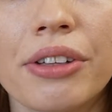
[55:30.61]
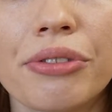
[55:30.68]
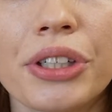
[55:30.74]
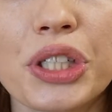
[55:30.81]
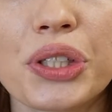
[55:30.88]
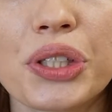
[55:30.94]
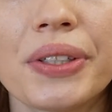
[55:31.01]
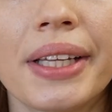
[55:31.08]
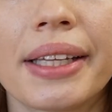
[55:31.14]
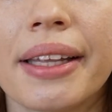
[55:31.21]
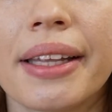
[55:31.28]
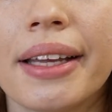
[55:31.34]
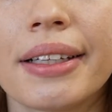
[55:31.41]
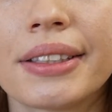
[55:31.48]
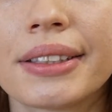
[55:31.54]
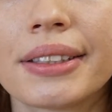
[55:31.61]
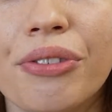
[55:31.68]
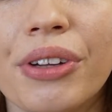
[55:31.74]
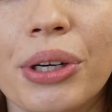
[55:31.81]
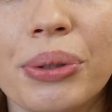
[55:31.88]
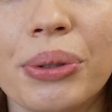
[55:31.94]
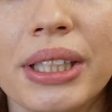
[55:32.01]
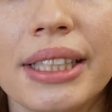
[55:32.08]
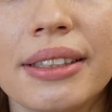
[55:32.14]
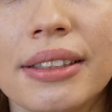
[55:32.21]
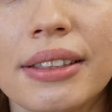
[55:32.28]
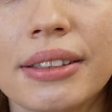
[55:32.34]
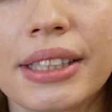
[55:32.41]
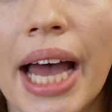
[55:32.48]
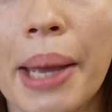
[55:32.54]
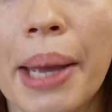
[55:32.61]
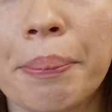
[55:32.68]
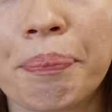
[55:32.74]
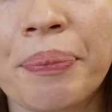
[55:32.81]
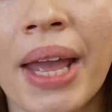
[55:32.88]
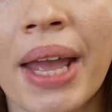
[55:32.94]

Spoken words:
version that takes very little time.